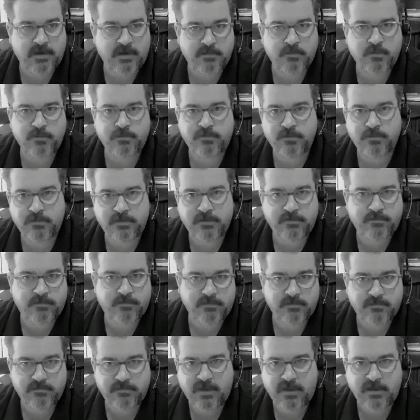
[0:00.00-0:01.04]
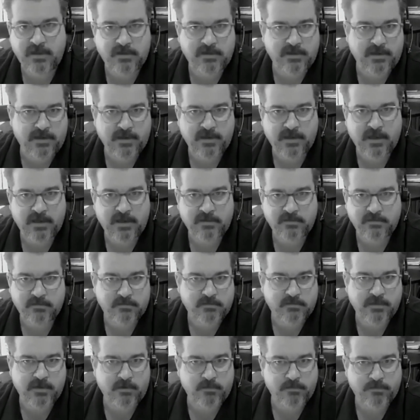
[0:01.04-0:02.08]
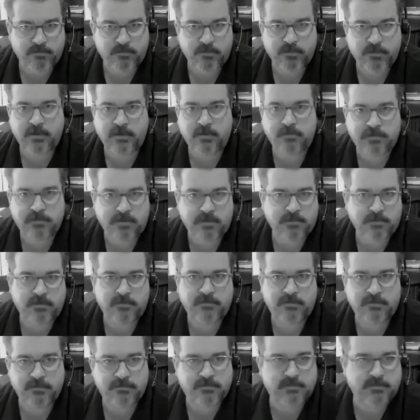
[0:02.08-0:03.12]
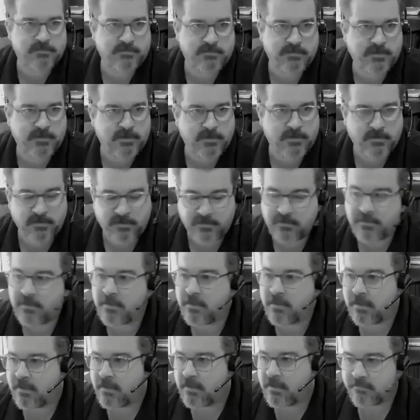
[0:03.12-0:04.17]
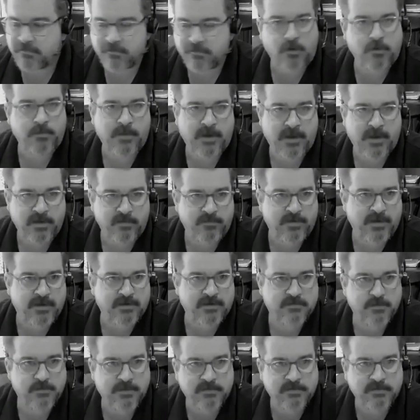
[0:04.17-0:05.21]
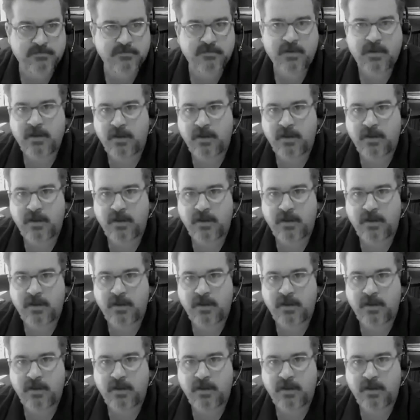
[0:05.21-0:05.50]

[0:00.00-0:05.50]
and I moved to a different state and I got, 3 W-2s this year and sold my investments.